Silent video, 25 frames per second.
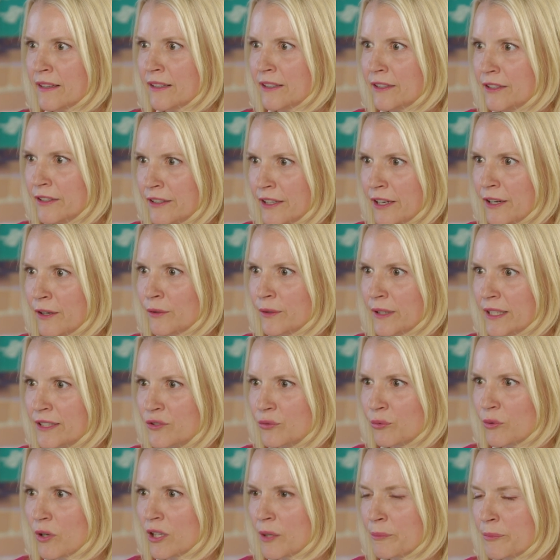
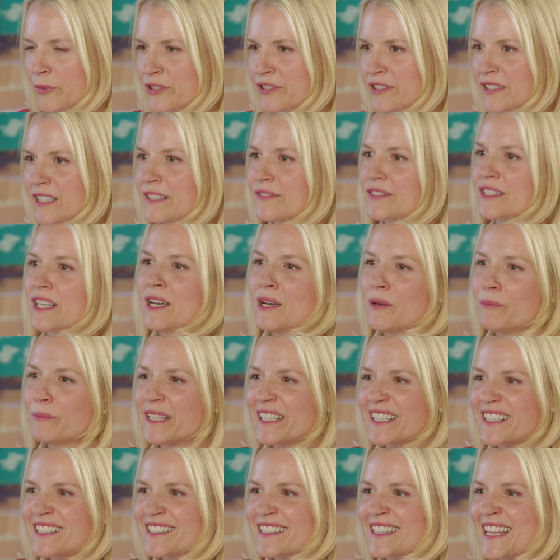Let's roll up our sleeves,
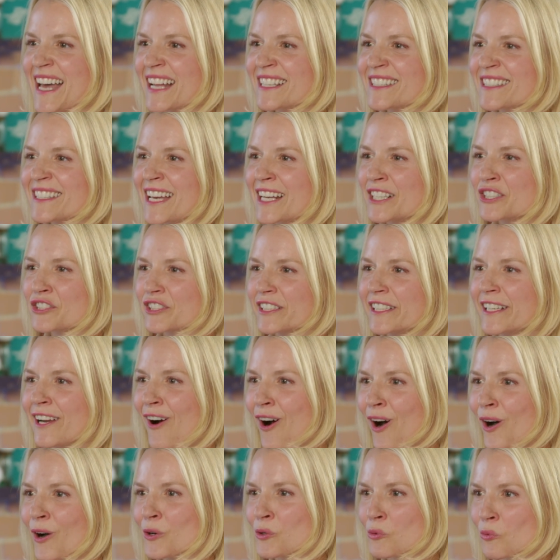because that's actually
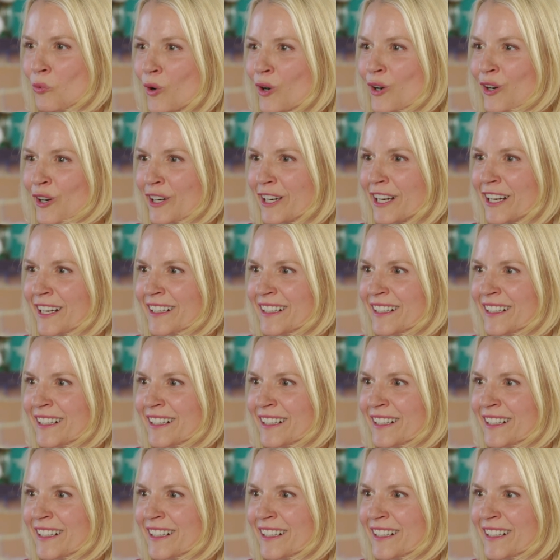hard work.